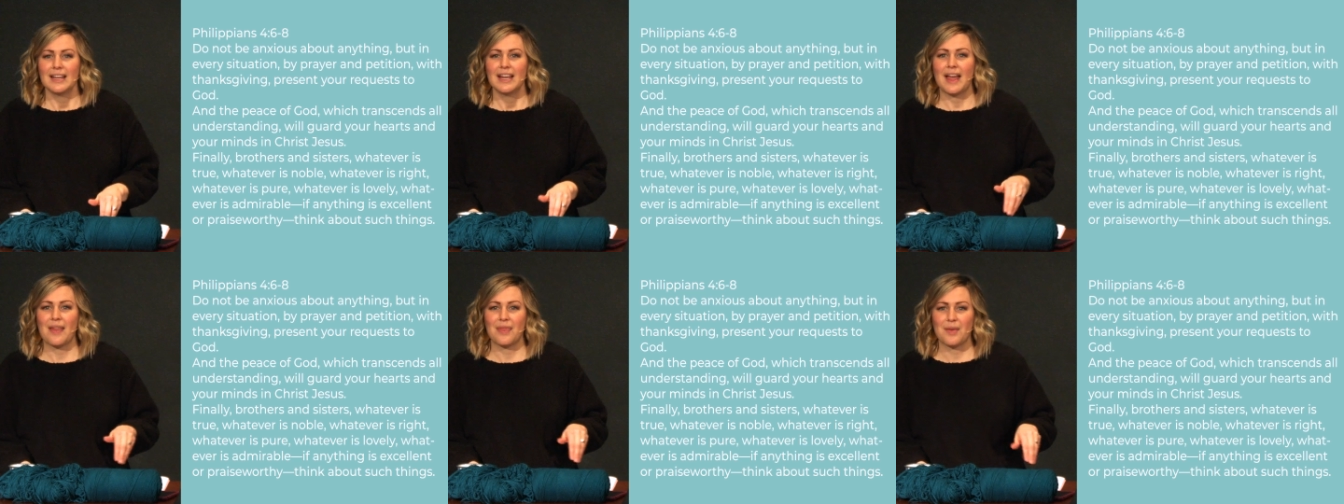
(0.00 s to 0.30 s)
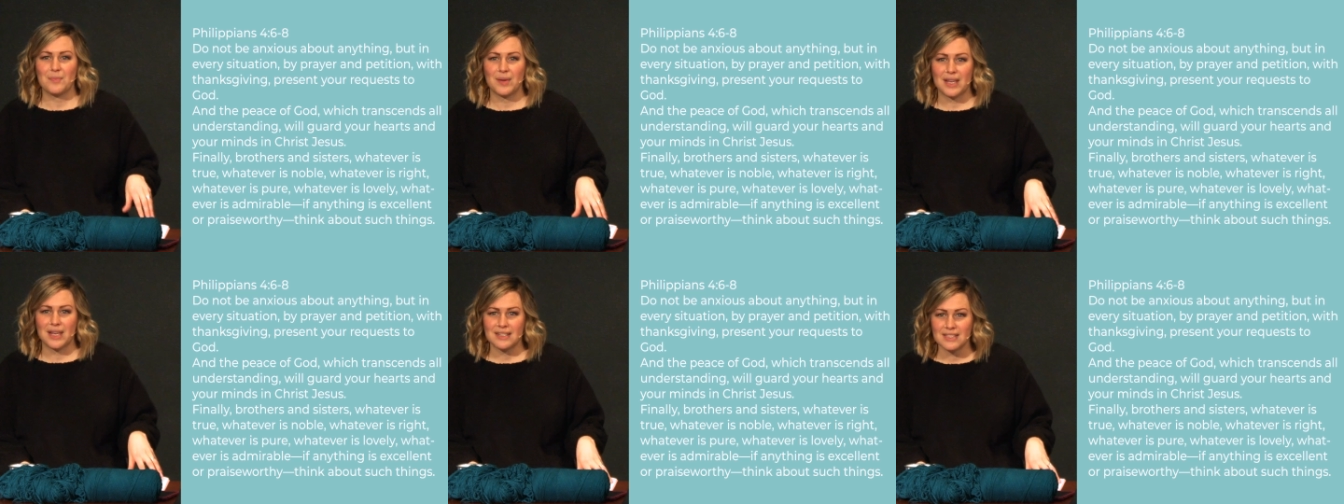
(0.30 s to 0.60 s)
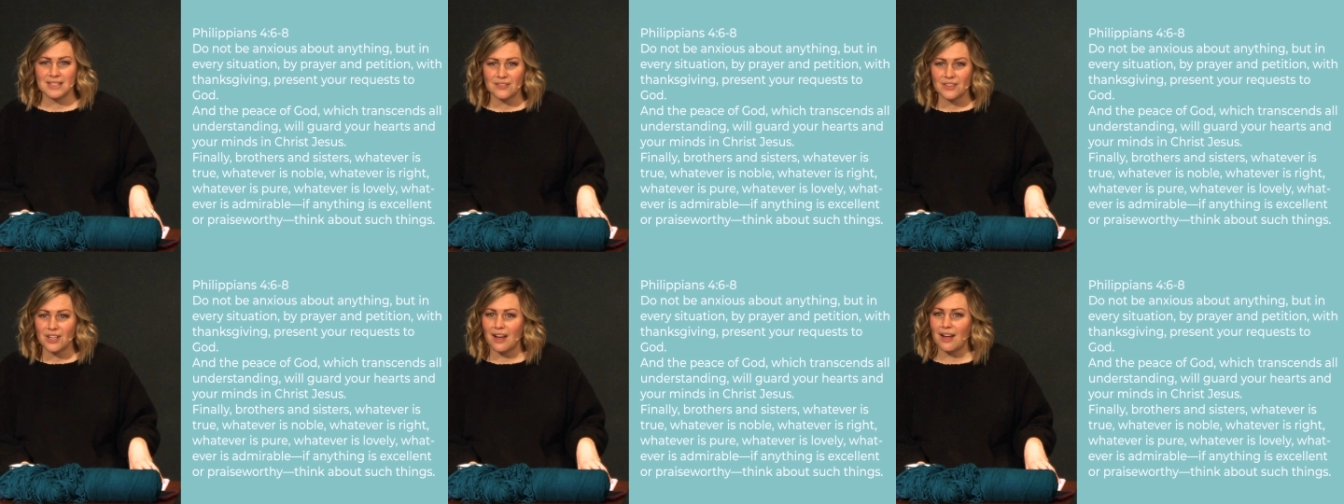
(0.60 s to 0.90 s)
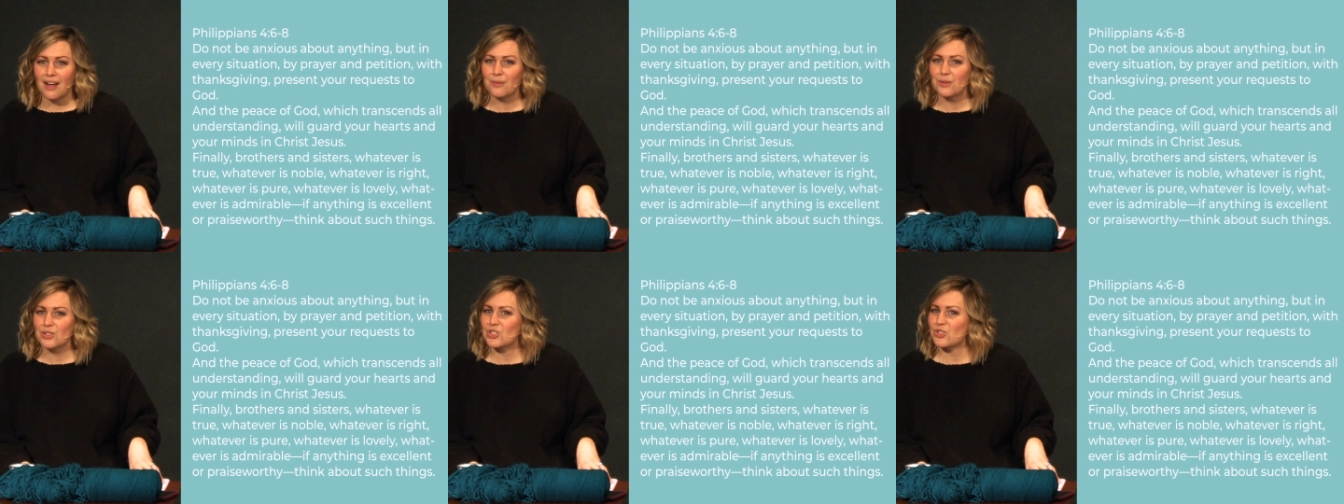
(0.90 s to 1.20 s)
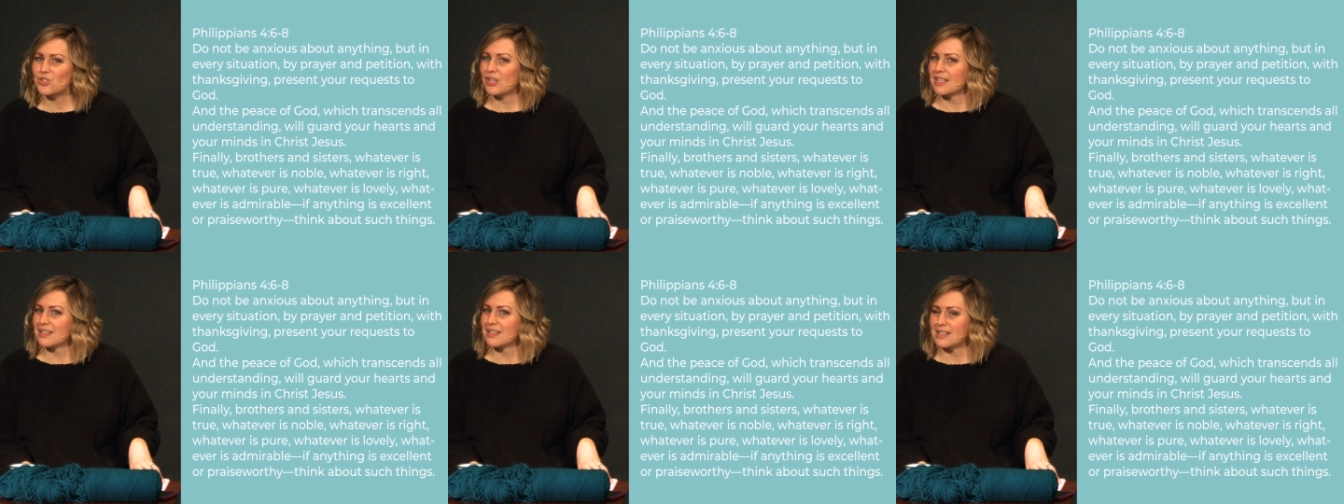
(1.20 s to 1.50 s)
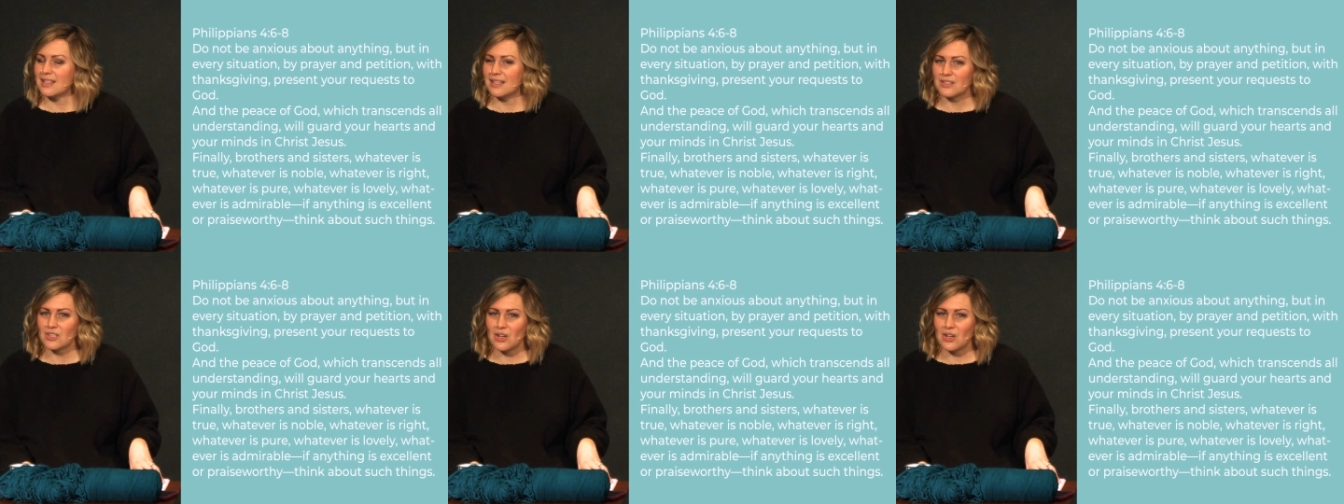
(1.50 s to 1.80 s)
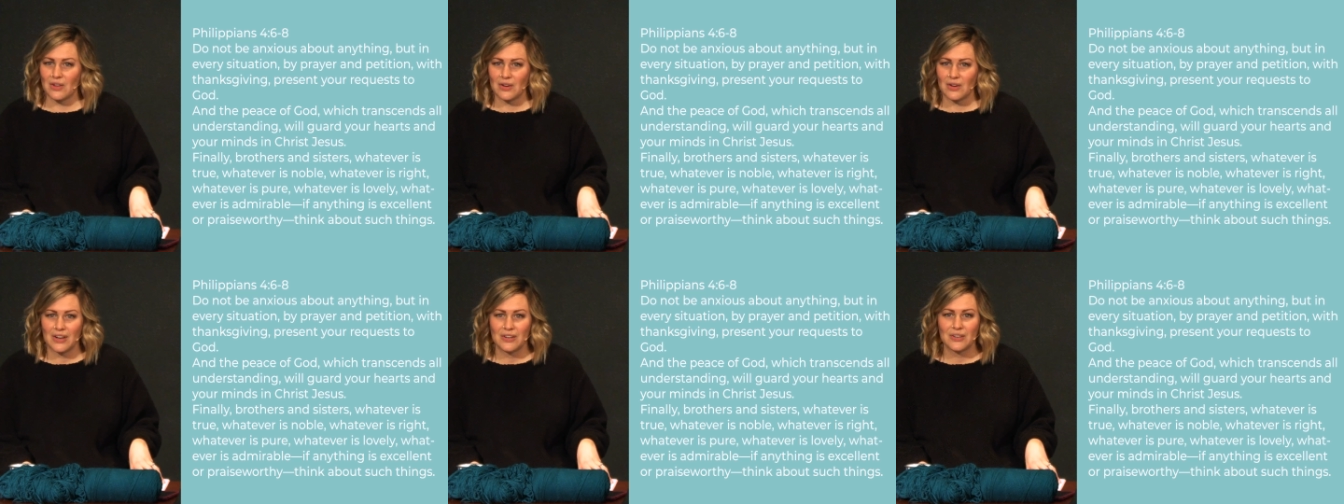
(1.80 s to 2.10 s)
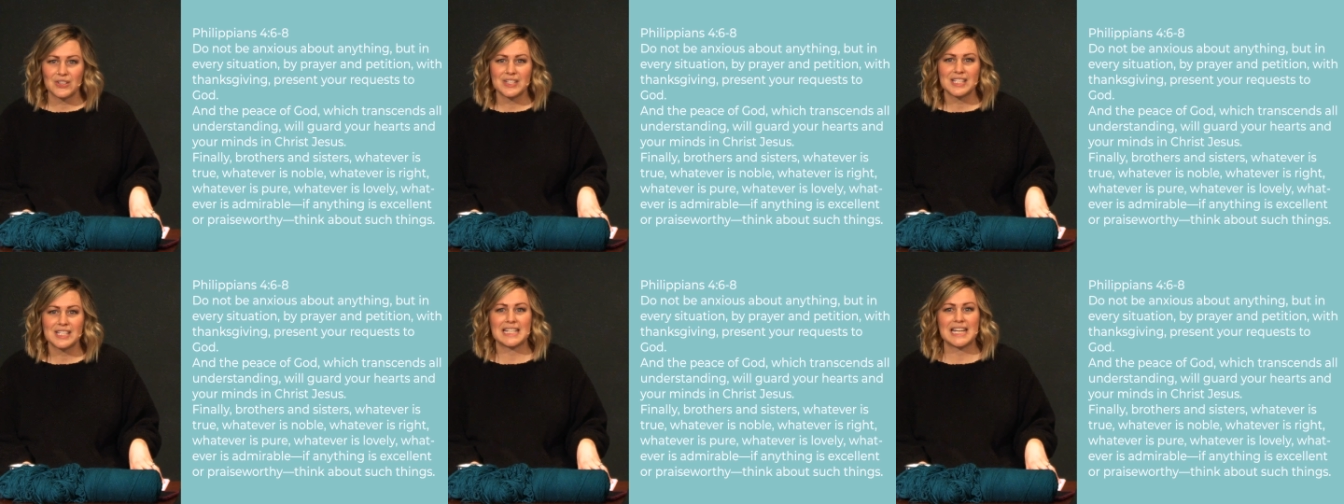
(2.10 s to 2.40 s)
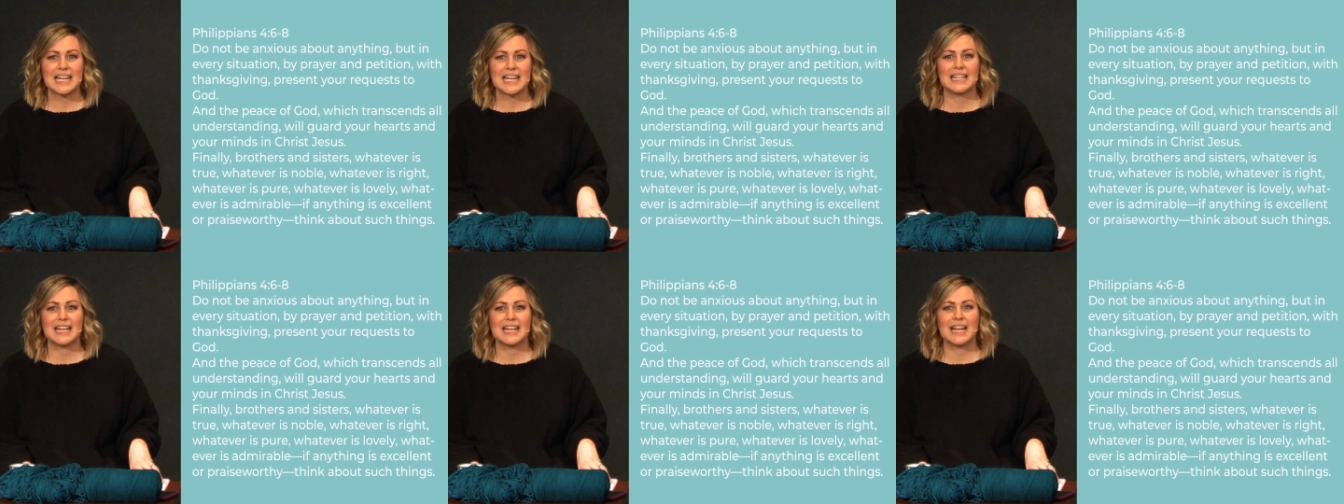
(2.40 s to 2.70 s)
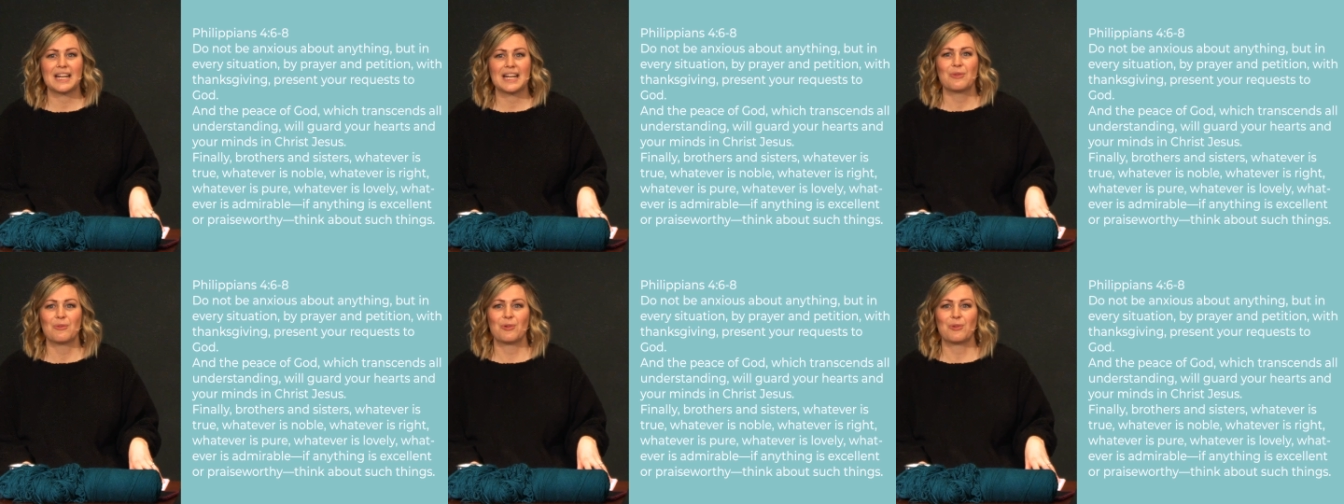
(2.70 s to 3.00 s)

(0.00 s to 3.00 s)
And the peace of God, which transcends all our understanding,